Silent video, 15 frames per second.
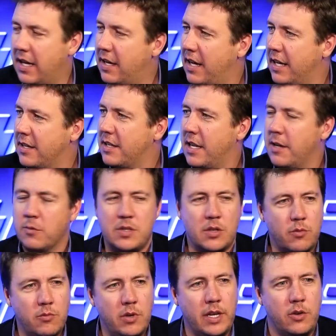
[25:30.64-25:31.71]
And it was
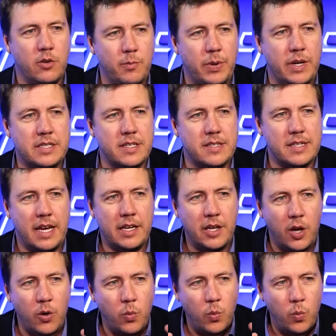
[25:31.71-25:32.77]
a really good piece to say, you
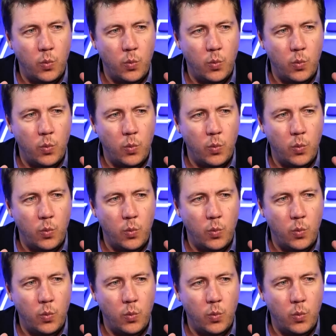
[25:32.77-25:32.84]
know,